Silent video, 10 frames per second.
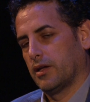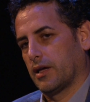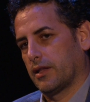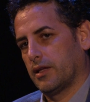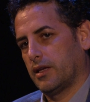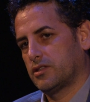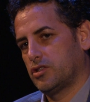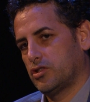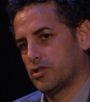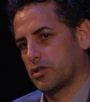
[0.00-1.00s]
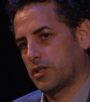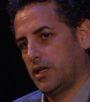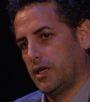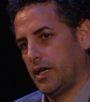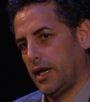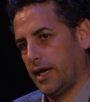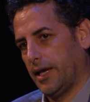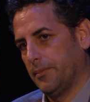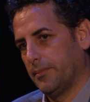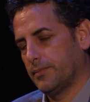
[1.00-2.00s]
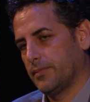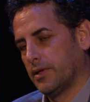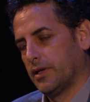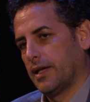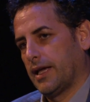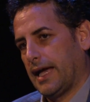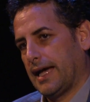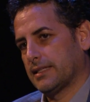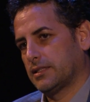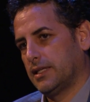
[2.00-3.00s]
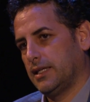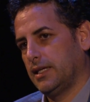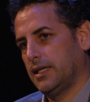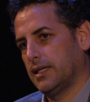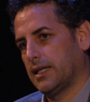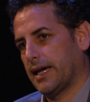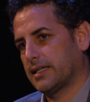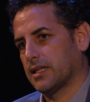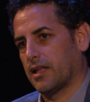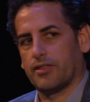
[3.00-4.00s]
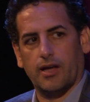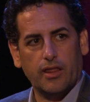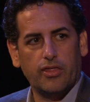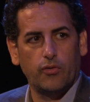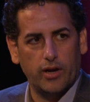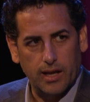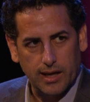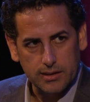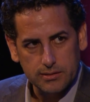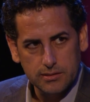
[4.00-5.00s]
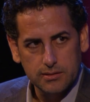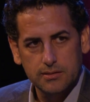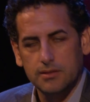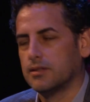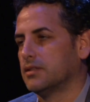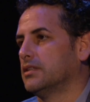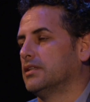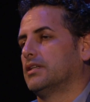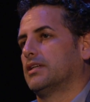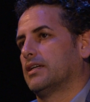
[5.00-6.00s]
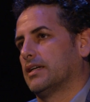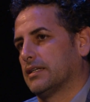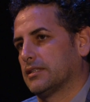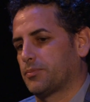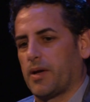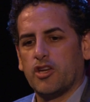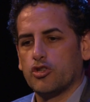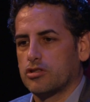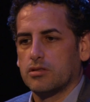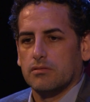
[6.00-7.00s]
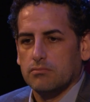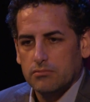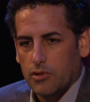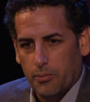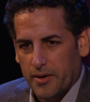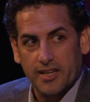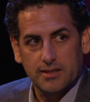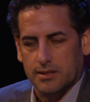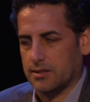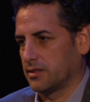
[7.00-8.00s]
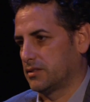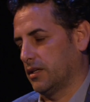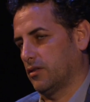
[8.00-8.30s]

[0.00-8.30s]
And then a teacher came, and he liked zarzuelas, Spanish operetas, let's say.